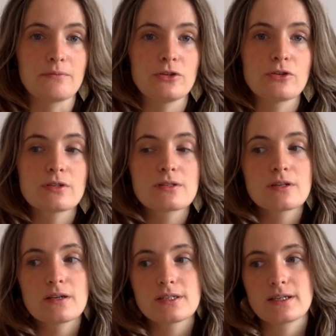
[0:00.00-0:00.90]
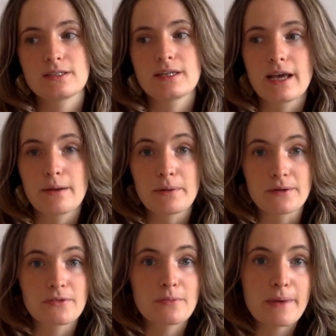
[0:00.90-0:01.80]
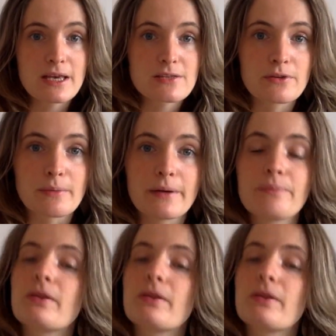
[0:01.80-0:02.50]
you can start to actually get a bit of space from it.